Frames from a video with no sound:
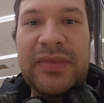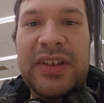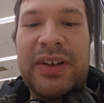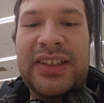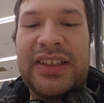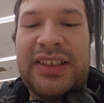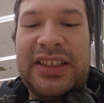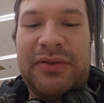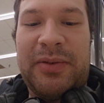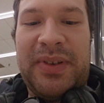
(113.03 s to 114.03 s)
the rest of the
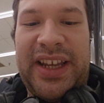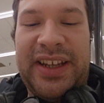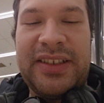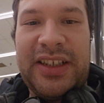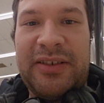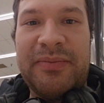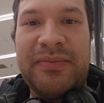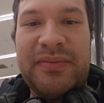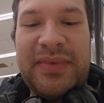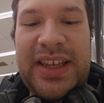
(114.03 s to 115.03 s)
season will play. So,
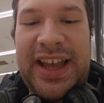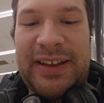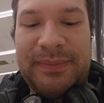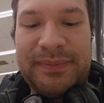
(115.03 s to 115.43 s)
yeah.